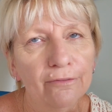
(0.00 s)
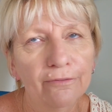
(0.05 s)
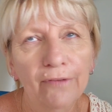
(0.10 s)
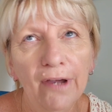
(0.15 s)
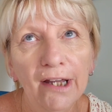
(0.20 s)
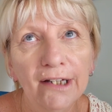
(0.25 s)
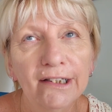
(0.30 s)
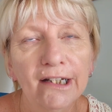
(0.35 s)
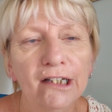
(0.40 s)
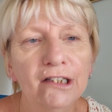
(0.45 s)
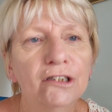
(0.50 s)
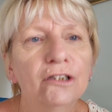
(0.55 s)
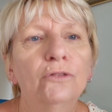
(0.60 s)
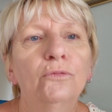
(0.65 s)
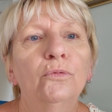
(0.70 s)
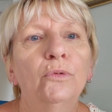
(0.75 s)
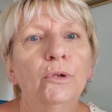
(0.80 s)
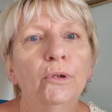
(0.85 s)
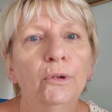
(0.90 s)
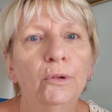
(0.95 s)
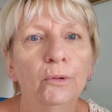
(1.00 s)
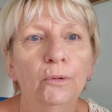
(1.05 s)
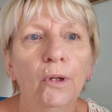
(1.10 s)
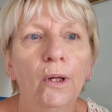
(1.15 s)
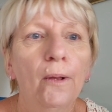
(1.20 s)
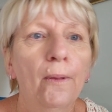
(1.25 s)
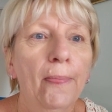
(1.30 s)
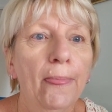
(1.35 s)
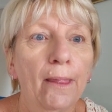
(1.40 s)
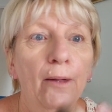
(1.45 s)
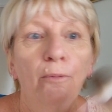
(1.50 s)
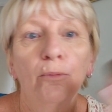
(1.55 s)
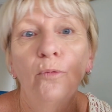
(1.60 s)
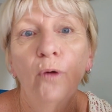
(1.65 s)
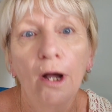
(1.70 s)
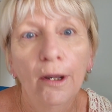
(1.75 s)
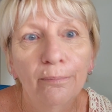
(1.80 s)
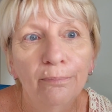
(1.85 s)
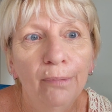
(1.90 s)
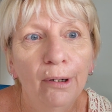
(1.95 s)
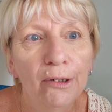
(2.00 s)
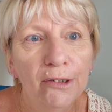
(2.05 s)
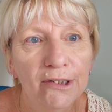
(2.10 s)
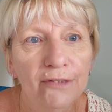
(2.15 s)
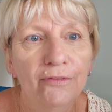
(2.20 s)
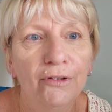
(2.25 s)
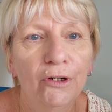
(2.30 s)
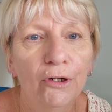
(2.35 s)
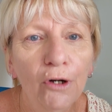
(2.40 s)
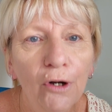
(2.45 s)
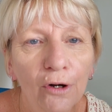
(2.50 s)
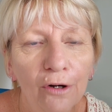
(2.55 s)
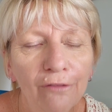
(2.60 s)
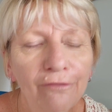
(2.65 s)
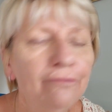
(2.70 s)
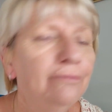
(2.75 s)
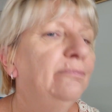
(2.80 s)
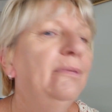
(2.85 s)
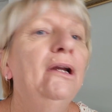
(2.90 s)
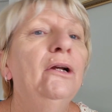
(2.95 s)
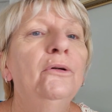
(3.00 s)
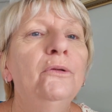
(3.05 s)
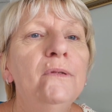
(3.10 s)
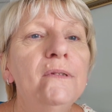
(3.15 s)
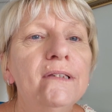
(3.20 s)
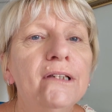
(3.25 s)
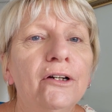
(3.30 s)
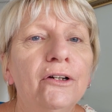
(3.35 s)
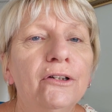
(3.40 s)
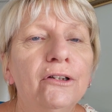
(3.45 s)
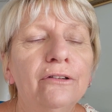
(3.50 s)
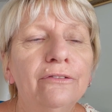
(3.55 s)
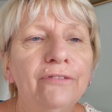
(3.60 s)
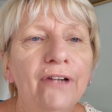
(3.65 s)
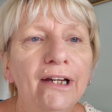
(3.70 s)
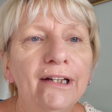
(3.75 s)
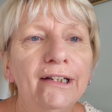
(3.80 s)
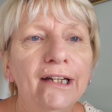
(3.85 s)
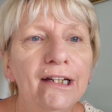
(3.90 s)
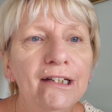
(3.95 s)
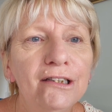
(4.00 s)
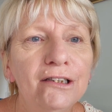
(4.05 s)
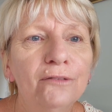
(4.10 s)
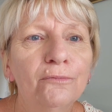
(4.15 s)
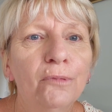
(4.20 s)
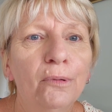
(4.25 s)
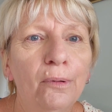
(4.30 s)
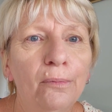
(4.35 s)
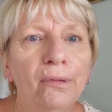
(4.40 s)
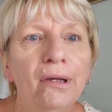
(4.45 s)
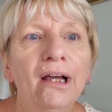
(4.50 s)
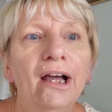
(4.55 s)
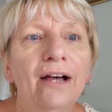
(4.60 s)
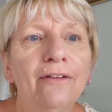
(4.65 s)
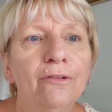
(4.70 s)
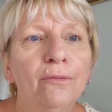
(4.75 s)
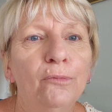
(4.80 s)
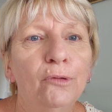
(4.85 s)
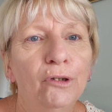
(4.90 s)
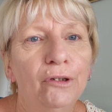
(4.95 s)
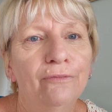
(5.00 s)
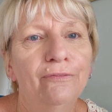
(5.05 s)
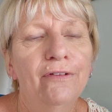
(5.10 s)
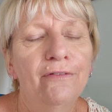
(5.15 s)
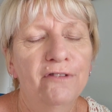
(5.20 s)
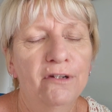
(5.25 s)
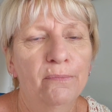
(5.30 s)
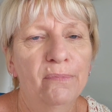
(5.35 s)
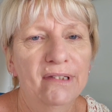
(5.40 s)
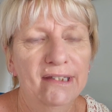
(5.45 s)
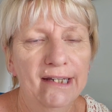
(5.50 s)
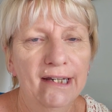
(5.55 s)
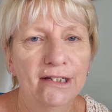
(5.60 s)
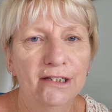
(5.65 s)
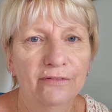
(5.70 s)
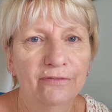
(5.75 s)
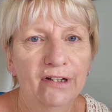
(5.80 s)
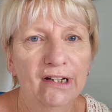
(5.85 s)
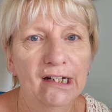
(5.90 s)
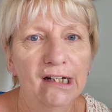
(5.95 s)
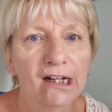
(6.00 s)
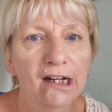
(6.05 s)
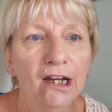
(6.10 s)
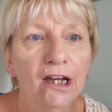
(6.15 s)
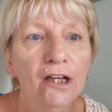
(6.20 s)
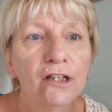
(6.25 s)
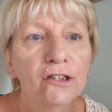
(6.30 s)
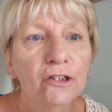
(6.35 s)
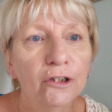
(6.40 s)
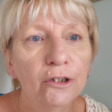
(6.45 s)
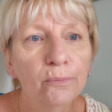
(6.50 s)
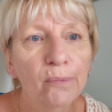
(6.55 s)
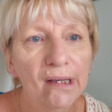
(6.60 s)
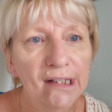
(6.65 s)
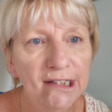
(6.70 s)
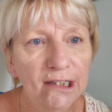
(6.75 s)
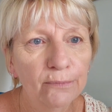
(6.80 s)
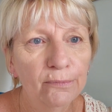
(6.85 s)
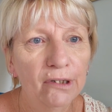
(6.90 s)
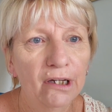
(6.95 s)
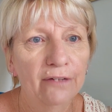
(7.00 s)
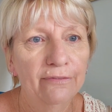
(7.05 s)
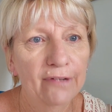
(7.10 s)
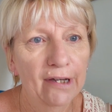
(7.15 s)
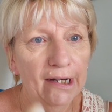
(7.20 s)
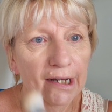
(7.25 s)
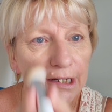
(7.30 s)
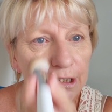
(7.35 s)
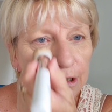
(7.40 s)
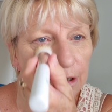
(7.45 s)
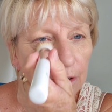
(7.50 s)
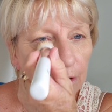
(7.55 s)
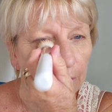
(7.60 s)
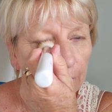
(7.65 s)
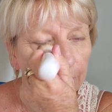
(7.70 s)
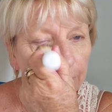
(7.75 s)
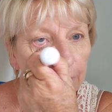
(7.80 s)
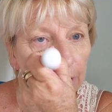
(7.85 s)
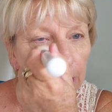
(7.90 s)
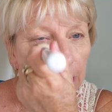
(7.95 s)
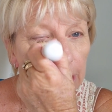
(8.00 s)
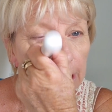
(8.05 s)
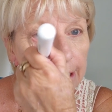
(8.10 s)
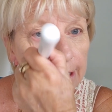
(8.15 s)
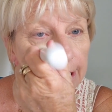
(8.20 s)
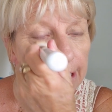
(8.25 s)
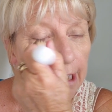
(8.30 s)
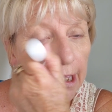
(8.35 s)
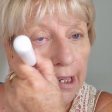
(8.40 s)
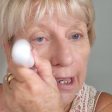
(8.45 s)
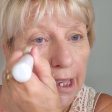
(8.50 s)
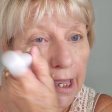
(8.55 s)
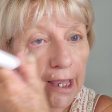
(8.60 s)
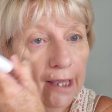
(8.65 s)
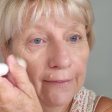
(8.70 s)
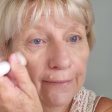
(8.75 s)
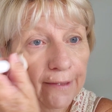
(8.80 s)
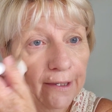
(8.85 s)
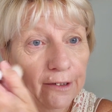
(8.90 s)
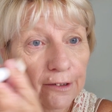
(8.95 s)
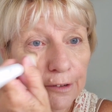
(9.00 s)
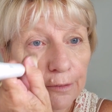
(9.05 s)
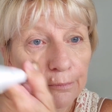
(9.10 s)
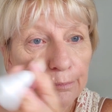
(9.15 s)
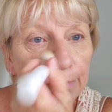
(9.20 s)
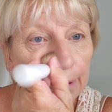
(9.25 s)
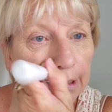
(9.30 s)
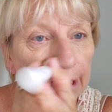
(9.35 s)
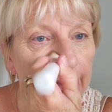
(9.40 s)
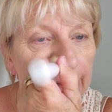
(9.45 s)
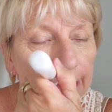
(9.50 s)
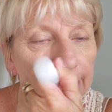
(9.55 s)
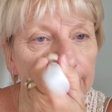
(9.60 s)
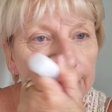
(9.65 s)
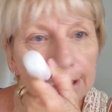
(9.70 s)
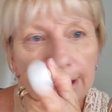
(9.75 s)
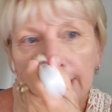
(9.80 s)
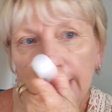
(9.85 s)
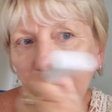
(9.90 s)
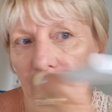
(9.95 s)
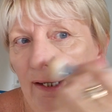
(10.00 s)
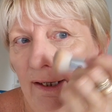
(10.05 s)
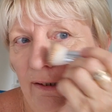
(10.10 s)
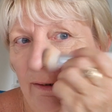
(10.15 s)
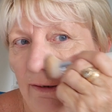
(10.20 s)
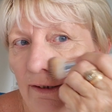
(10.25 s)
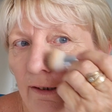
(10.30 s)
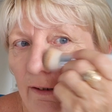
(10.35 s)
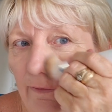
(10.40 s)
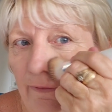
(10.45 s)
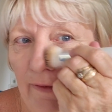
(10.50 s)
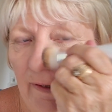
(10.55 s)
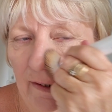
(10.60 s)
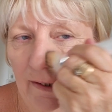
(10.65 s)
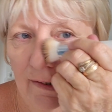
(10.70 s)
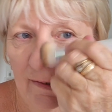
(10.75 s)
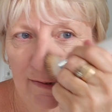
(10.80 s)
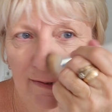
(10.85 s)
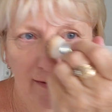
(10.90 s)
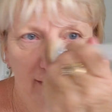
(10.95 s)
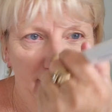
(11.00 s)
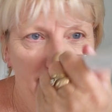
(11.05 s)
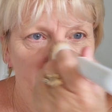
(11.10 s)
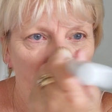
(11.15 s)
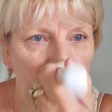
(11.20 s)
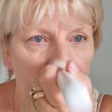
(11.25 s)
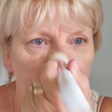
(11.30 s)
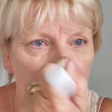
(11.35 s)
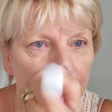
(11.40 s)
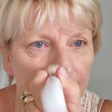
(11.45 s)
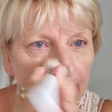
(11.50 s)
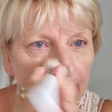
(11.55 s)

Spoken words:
foundation will wipe most of it off, but also your foundation will probably cover more than 50% of it. So you're best to put your foundation on first and then blend in the concealer.